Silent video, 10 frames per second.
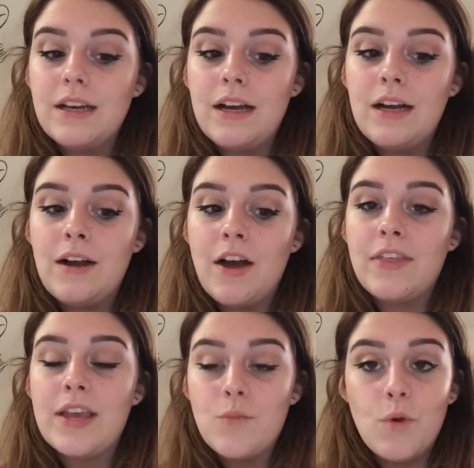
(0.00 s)
I
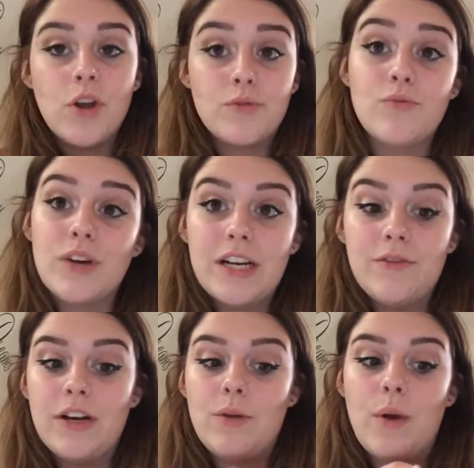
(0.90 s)
think it worked
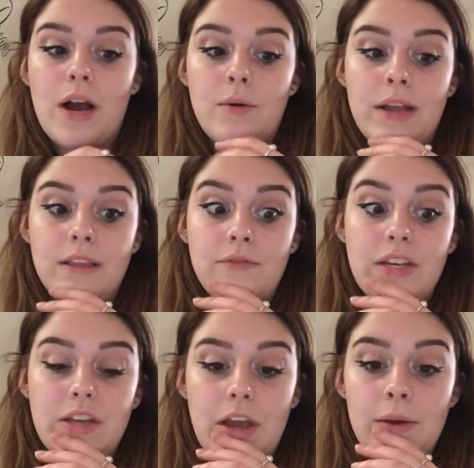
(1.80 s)
really well in the
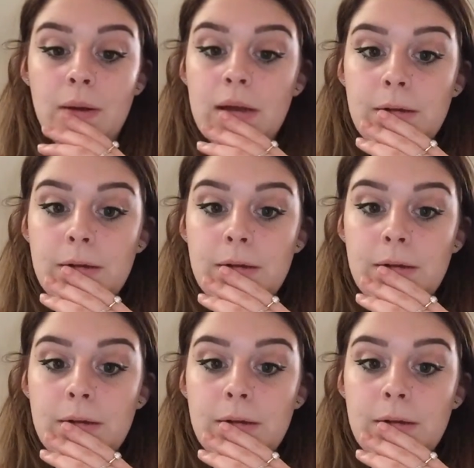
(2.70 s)
video.